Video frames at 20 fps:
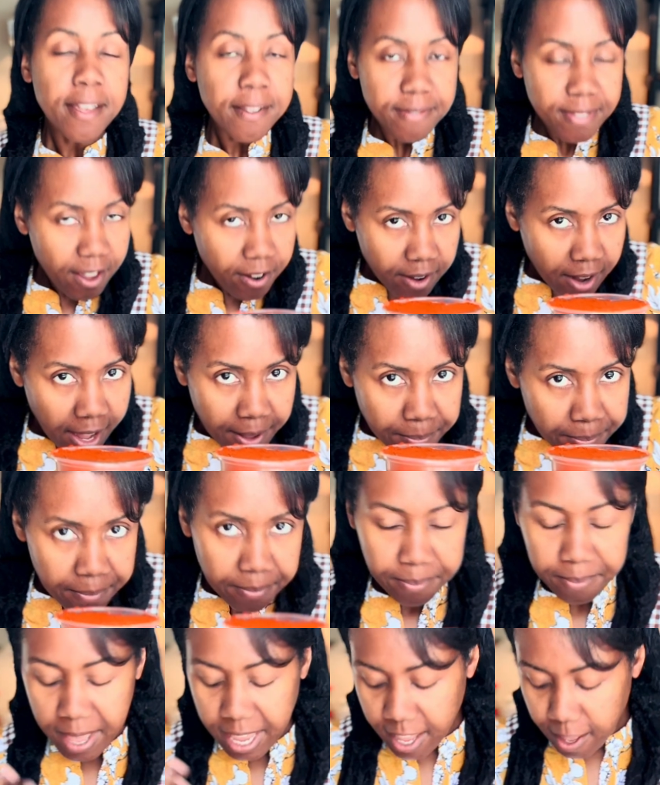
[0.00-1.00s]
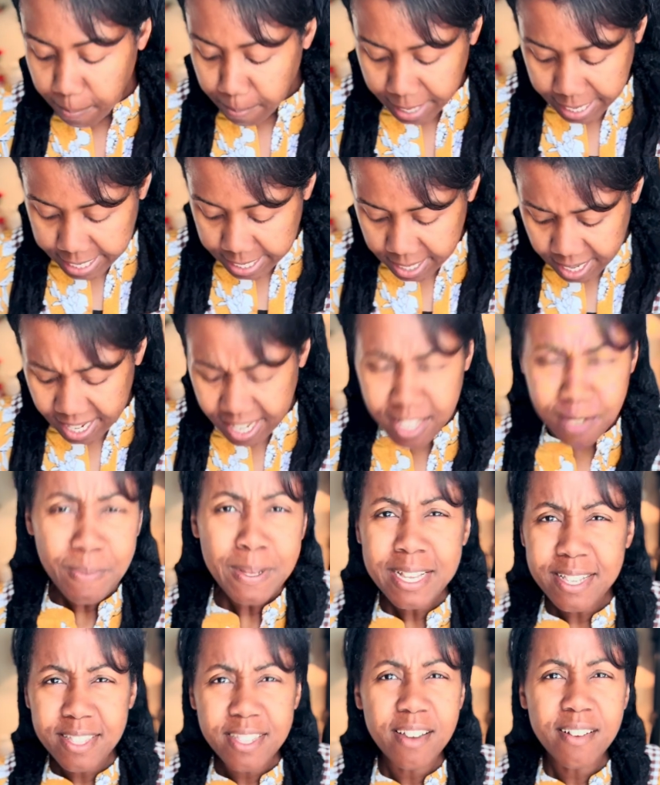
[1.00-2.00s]
they're not making me sneeze
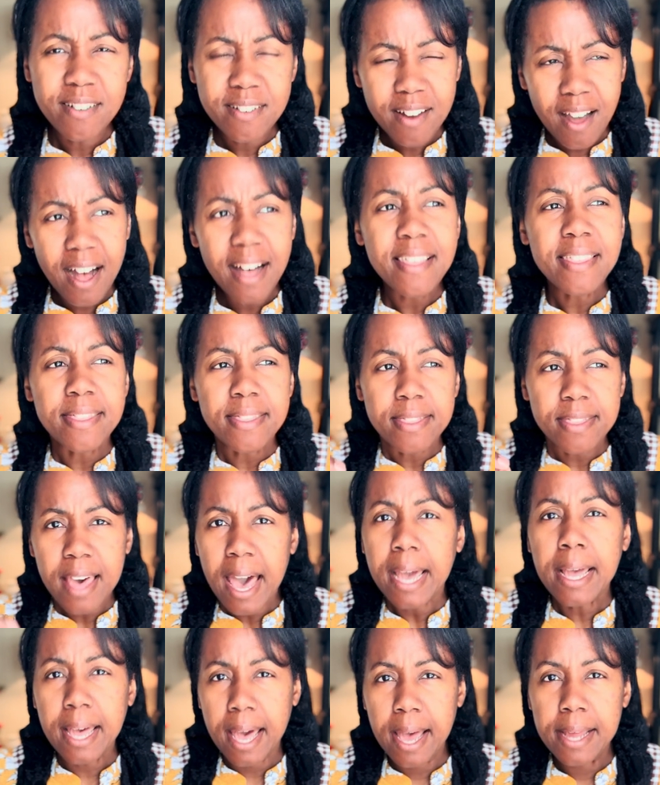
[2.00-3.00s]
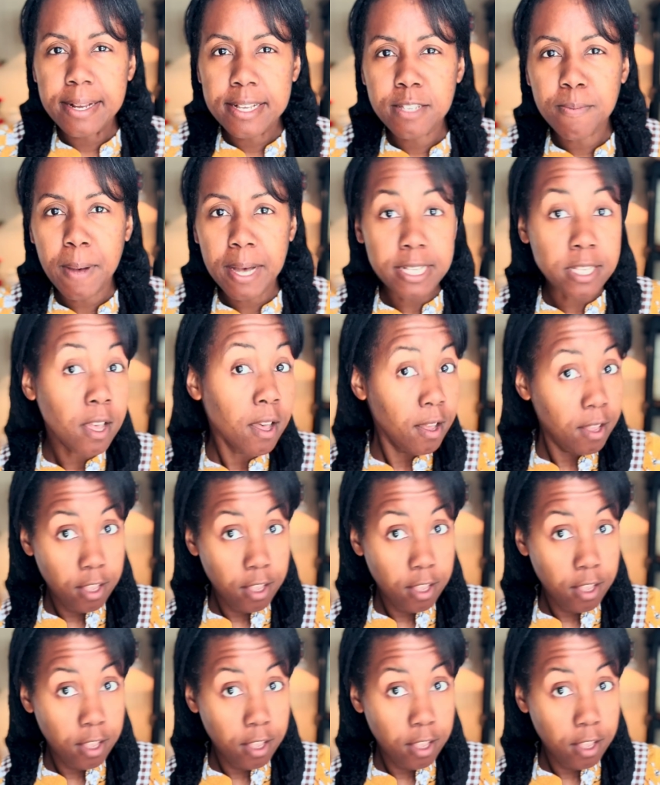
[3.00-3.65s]
because they're not that kind of spice.